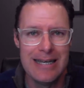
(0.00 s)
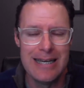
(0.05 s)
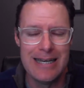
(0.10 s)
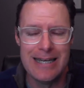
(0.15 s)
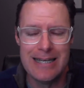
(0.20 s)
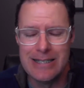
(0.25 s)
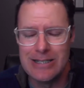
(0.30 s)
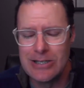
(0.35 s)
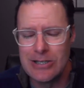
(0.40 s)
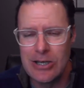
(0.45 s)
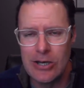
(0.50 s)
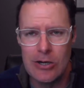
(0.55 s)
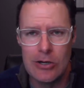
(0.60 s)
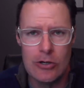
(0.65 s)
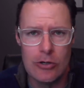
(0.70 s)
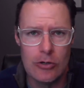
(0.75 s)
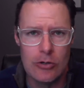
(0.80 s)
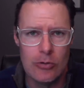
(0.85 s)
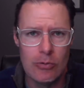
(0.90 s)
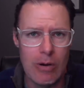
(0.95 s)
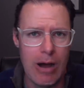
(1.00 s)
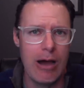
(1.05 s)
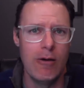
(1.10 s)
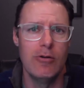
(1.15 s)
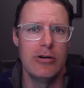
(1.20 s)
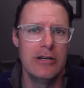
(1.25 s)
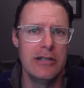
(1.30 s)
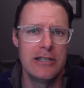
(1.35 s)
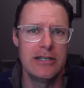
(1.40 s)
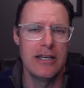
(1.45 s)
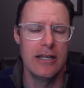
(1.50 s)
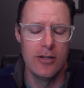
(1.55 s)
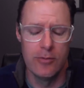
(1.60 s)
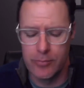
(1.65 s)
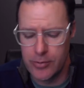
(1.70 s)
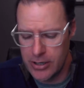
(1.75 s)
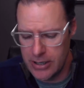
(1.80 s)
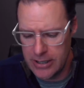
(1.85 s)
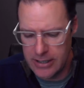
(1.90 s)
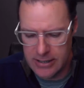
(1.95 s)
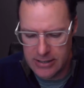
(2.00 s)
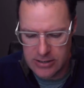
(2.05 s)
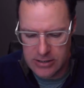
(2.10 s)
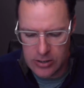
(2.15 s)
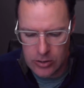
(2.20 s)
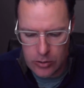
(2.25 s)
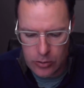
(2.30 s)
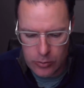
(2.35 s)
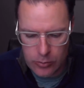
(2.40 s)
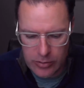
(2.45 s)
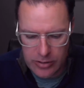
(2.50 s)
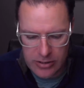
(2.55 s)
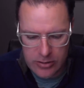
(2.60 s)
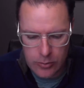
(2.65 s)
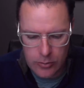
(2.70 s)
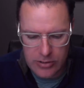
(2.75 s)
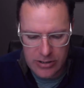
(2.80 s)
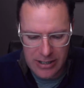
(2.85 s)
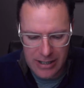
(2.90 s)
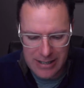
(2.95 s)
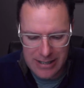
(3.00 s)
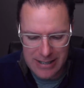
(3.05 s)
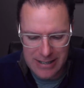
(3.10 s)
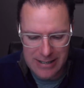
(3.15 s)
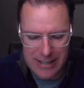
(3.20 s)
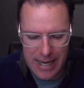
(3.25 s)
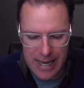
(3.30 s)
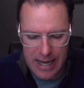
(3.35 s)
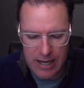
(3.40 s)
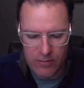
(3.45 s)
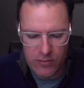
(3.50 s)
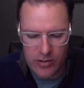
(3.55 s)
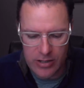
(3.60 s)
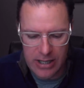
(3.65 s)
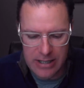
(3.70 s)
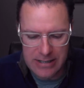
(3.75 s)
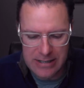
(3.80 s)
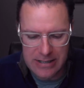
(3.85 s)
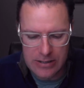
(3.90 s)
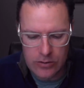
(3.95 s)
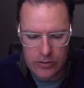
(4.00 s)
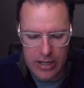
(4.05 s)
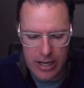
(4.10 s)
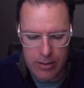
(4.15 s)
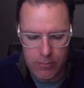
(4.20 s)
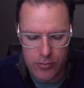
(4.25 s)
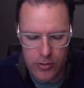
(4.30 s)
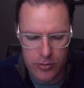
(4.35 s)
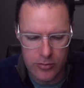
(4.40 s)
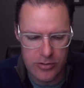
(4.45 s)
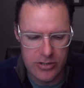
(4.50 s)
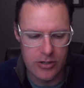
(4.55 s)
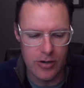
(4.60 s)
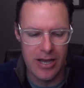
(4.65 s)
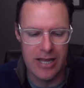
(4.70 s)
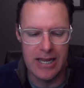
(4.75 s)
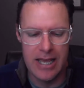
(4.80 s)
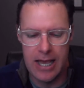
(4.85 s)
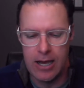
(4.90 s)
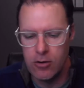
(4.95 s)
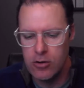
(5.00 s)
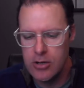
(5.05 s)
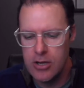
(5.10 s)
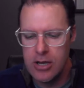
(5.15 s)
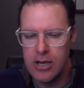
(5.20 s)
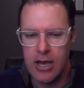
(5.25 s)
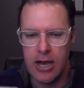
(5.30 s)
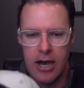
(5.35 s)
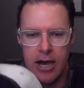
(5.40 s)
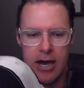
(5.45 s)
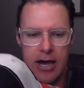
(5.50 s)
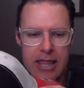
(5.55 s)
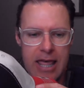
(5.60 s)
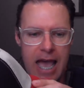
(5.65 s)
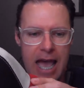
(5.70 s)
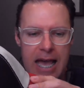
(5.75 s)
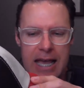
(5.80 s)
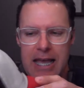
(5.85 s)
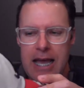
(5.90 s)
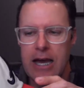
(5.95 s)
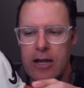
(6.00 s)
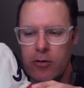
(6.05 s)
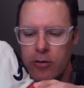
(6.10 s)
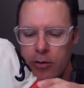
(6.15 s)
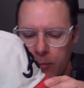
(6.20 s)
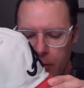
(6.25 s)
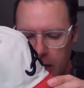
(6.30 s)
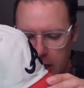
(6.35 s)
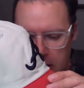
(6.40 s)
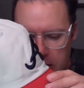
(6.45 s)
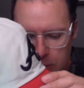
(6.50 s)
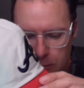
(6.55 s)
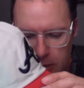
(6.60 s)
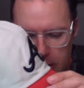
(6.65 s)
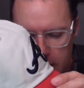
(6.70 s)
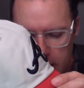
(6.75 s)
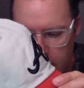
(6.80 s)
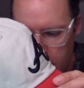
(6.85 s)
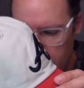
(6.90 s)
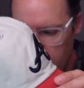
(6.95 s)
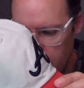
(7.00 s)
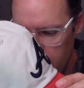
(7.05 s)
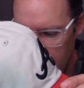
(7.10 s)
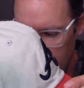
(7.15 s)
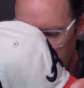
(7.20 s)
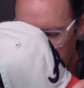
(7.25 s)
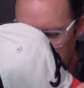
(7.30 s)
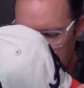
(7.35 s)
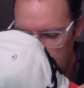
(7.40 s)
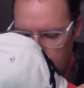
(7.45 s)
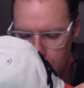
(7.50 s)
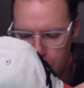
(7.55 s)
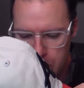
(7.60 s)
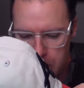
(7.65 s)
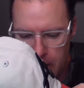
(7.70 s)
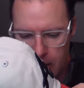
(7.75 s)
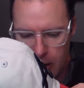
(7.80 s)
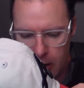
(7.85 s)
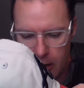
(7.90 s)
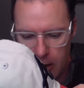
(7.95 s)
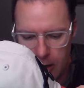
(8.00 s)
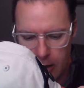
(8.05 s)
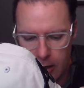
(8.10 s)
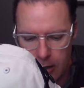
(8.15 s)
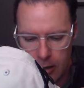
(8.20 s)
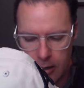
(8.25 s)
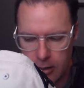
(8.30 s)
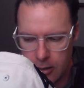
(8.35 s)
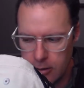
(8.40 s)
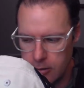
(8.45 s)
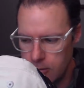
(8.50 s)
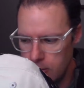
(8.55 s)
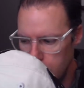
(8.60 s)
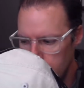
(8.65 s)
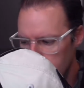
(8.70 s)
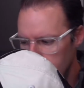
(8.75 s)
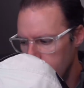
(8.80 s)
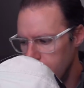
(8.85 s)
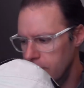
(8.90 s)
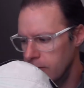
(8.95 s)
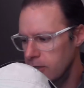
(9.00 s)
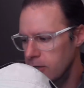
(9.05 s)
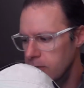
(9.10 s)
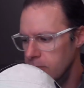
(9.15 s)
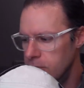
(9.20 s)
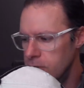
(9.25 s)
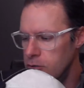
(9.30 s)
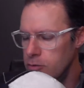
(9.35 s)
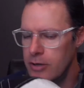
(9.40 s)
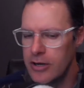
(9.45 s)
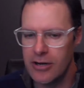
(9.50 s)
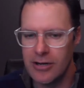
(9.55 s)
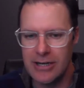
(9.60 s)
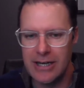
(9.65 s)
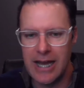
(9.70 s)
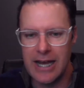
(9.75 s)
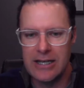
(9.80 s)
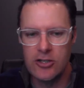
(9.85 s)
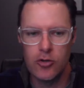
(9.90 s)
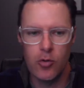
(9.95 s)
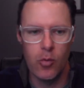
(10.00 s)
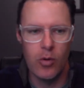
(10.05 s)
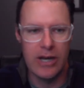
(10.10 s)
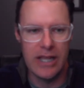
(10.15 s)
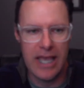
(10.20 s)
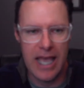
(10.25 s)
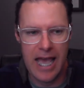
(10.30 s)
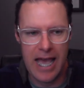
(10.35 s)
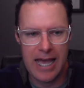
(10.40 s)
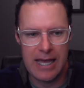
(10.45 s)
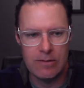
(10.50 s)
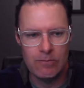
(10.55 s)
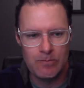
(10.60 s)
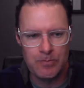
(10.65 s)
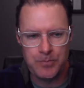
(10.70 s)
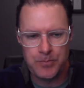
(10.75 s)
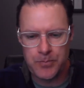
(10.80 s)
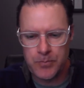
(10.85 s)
And so I wanted to celebrate. And so this was like the day after that deal came through. So anyhow, uh, the hat kind of reminds me of a uh, of a New Era 920 hat.